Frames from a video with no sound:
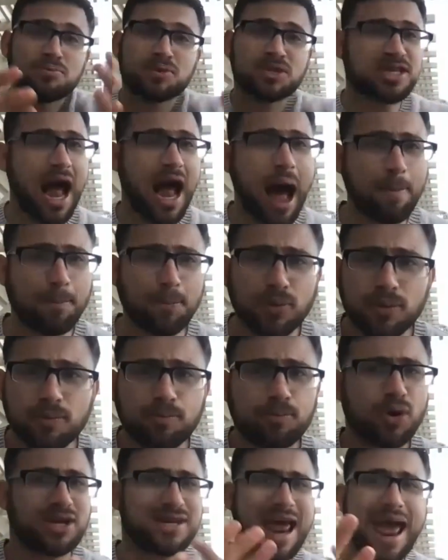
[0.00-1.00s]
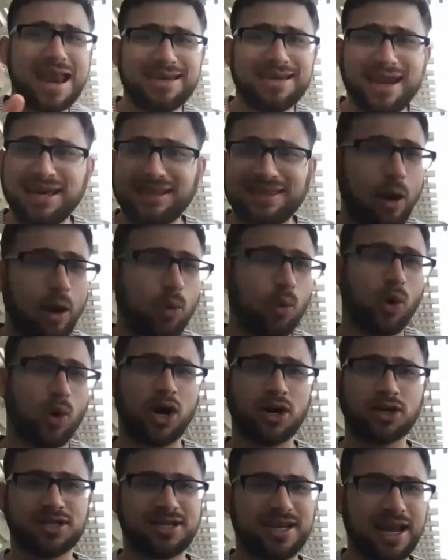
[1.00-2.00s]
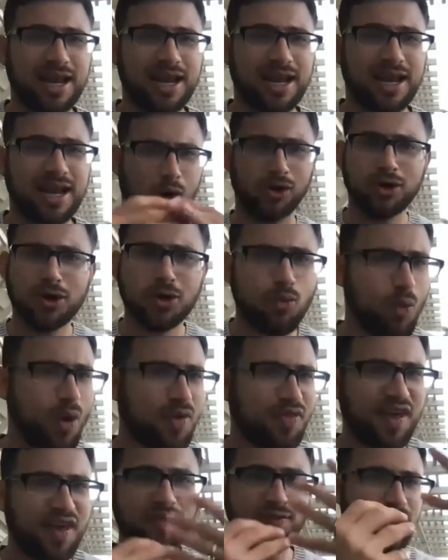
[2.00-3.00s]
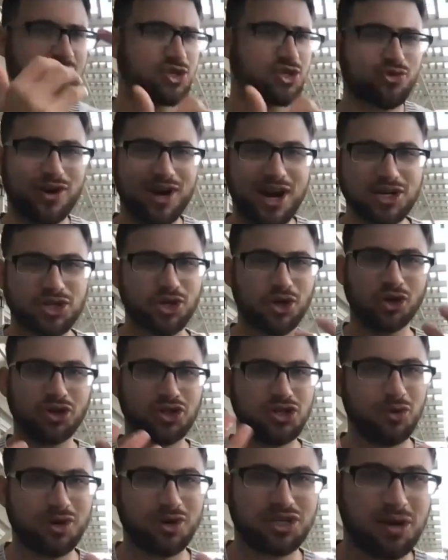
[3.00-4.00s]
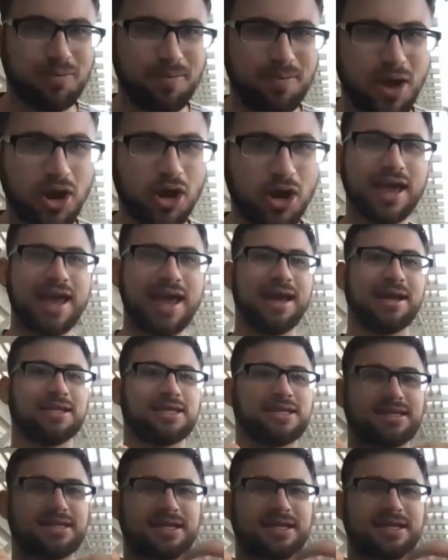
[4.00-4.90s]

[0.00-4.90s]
stop pretending that we're still within this traditional Jewish community and